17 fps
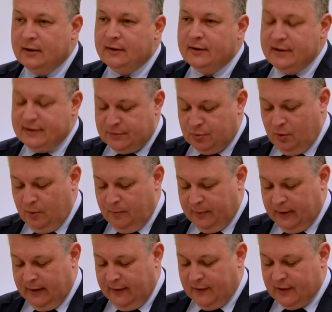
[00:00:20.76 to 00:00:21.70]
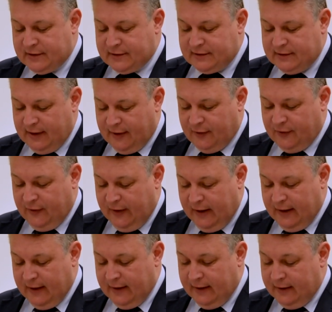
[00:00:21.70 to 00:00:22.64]
This will be the sixth
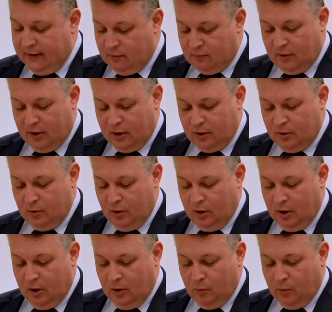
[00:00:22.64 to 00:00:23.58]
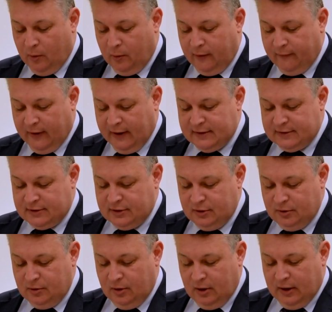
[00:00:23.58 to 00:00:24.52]
year in a row where we've had
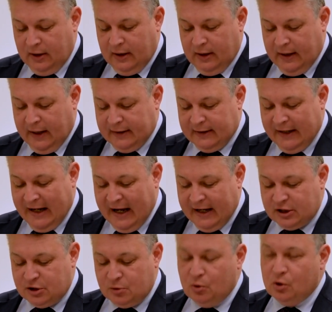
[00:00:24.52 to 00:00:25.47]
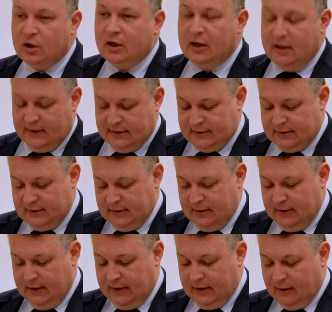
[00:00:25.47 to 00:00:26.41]
an actual cut
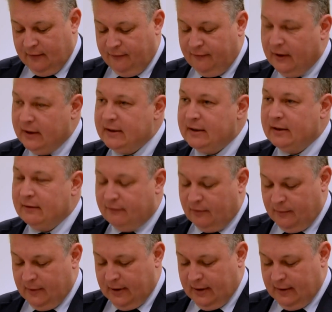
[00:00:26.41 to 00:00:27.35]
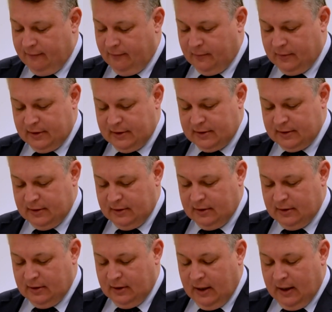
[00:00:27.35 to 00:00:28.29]
in our funding from the government.
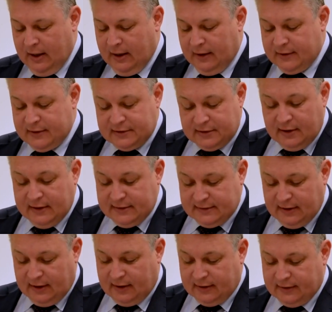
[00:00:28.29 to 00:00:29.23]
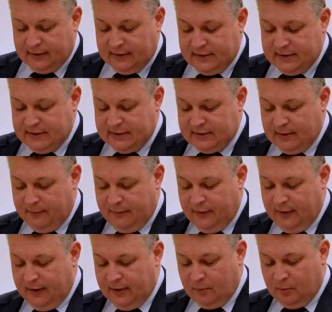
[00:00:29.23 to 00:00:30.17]
And the signs are that this is
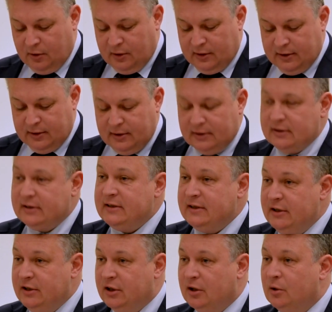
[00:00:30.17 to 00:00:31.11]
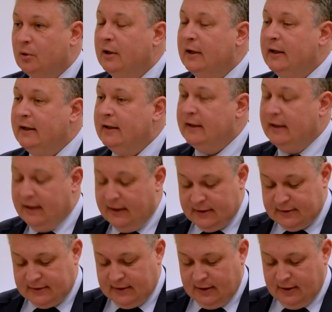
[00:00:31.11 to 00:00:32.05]
something that will continue in the years to